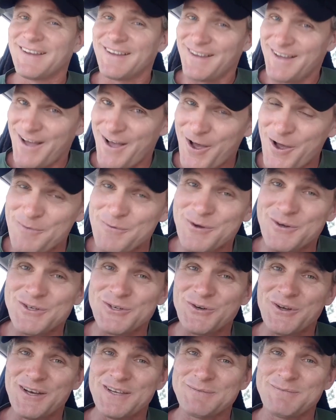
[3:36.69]
I hope you're
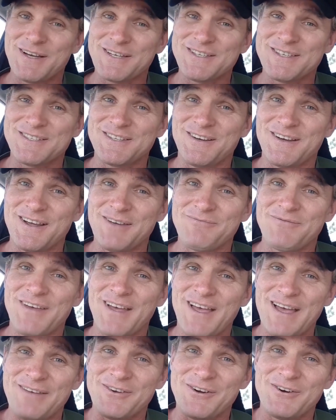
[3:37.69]
enjoying as much as I am.
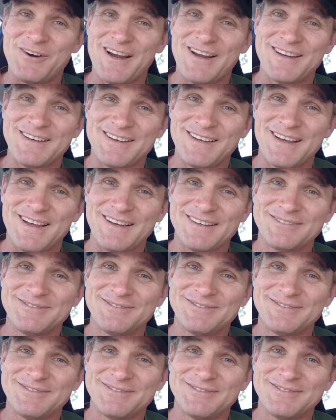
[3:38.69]
Have a cracking day.